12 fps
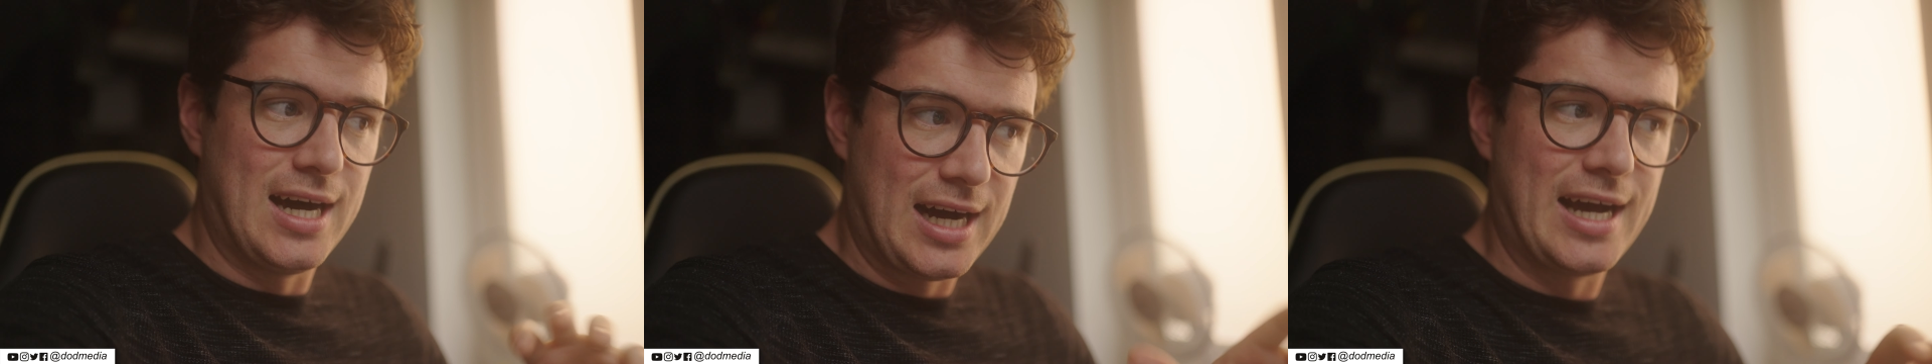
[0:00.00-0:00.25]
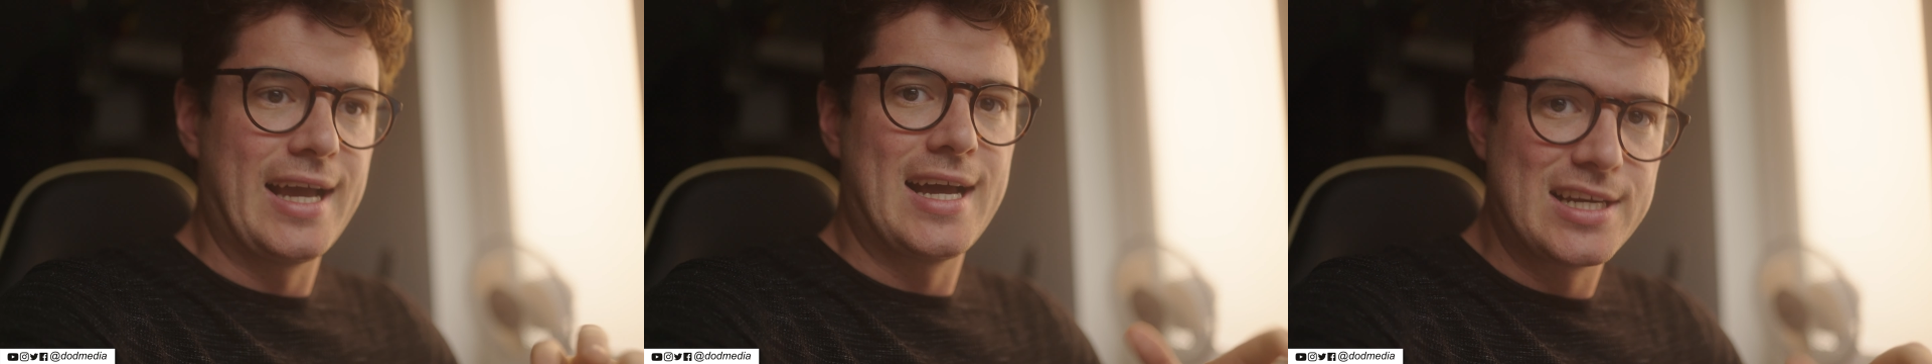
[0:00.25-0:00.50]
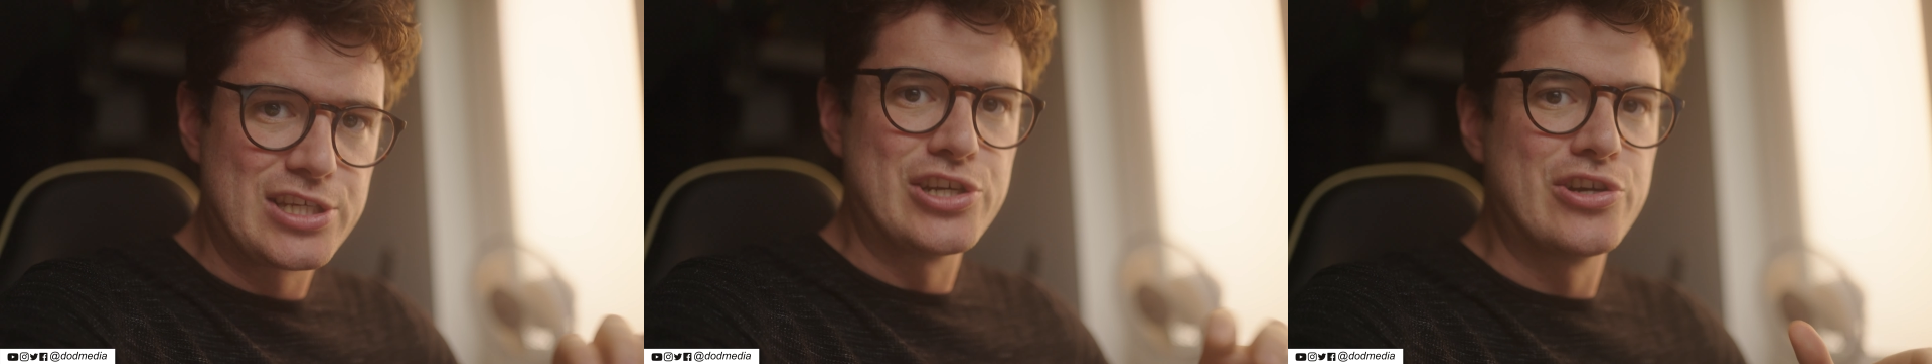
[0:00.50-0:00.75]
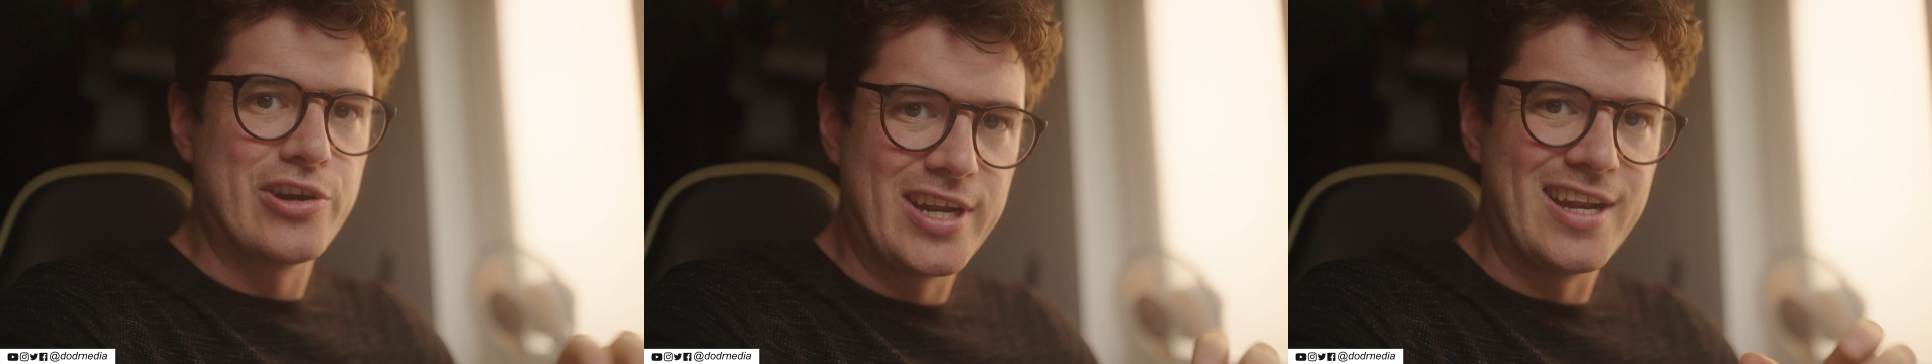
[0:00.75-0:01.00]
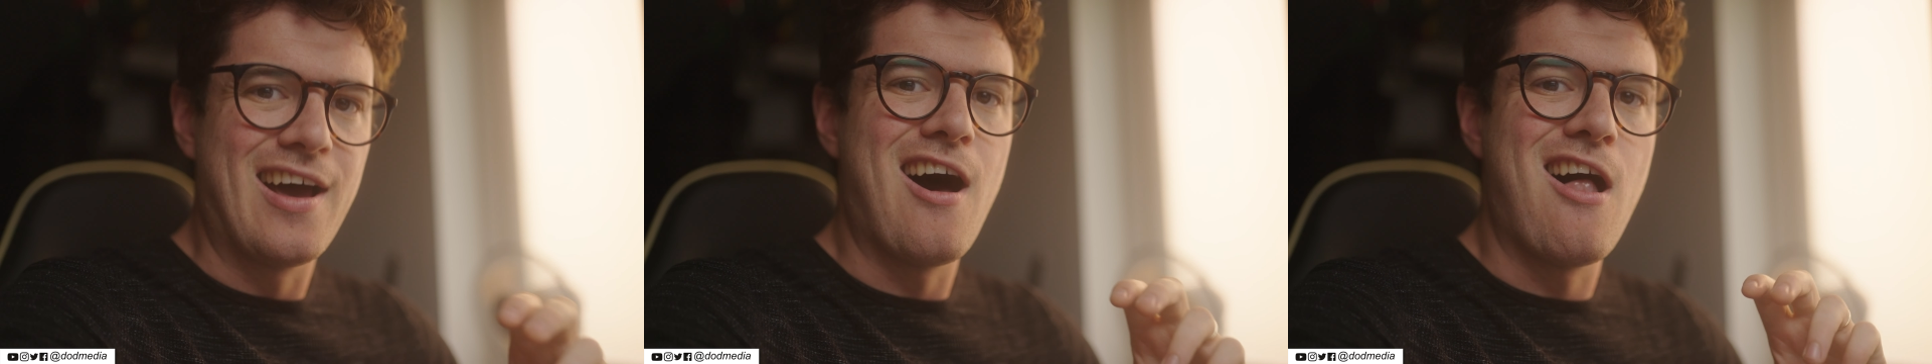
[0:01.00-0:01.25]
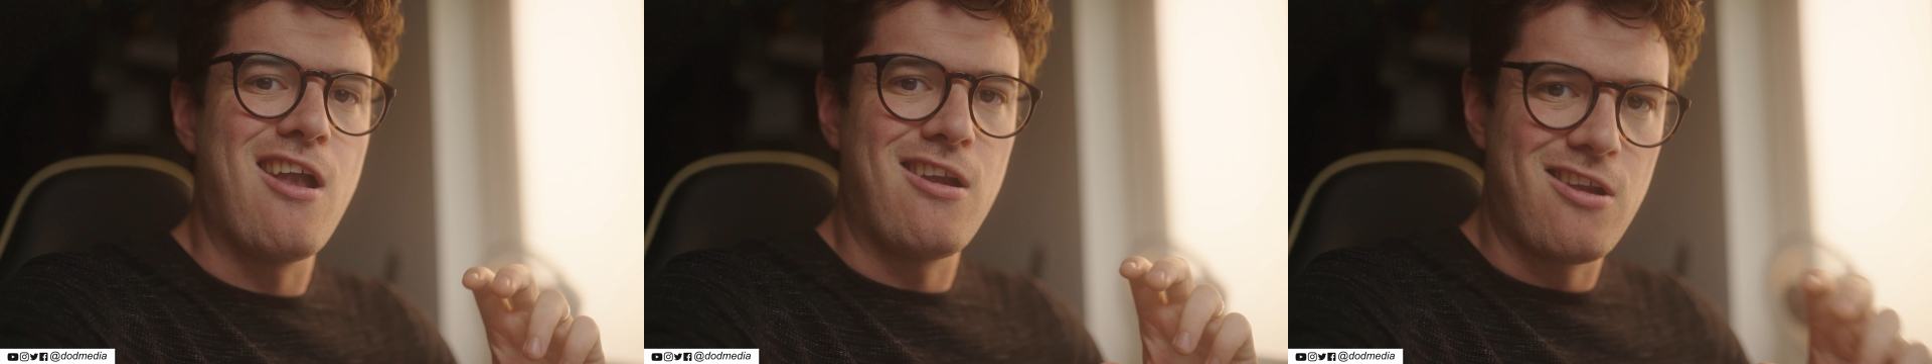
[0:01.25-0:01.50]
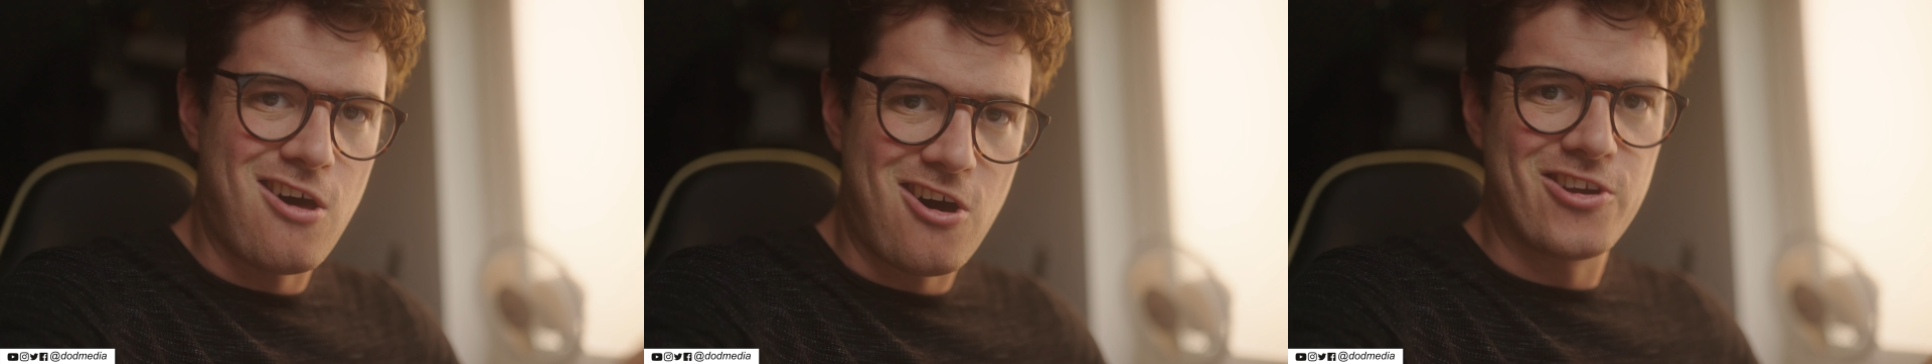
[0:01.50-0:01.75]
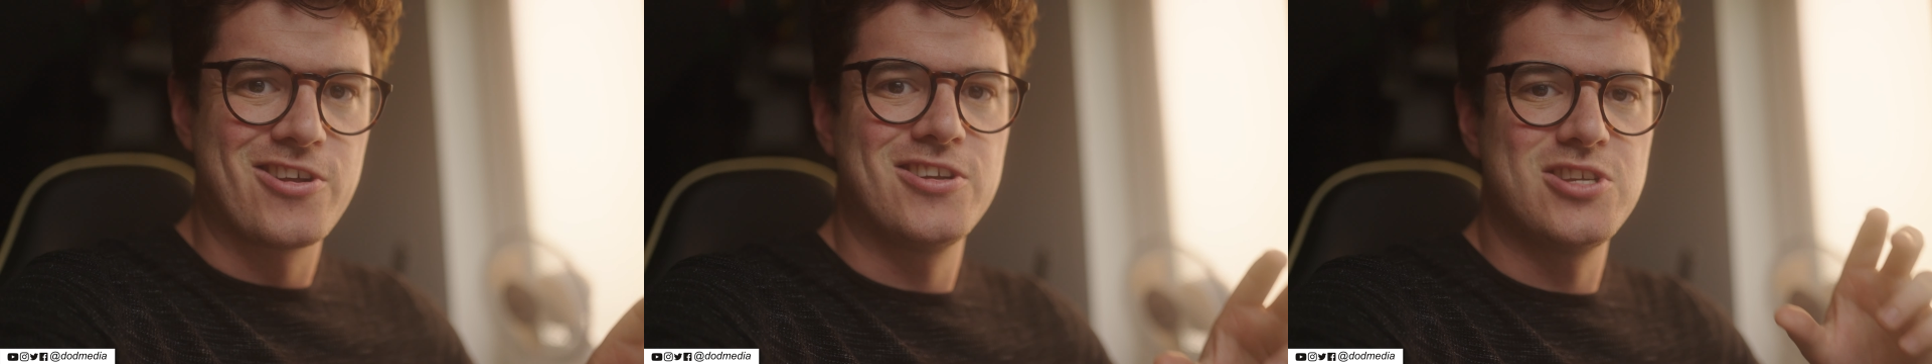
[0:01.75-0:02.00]
I had to turn it a
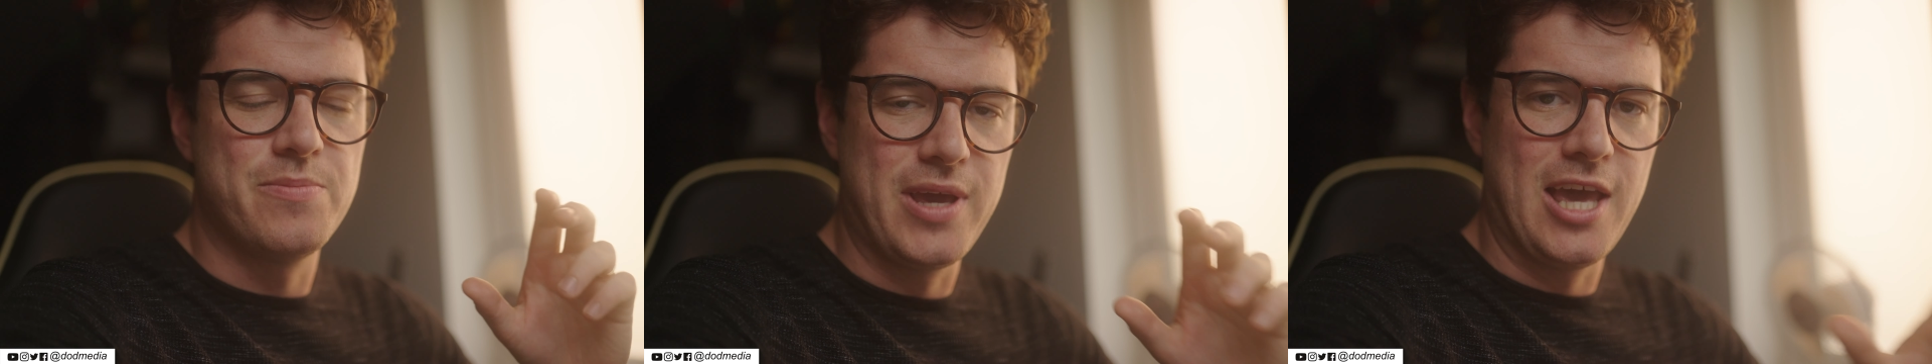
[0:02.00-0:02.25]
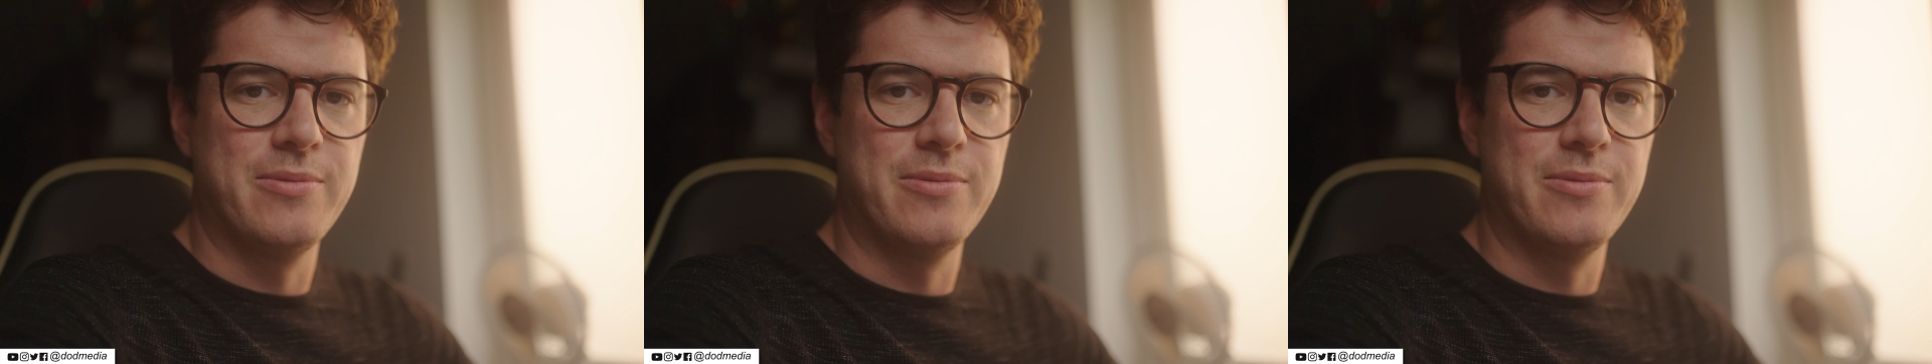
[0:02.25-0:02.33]
lot to be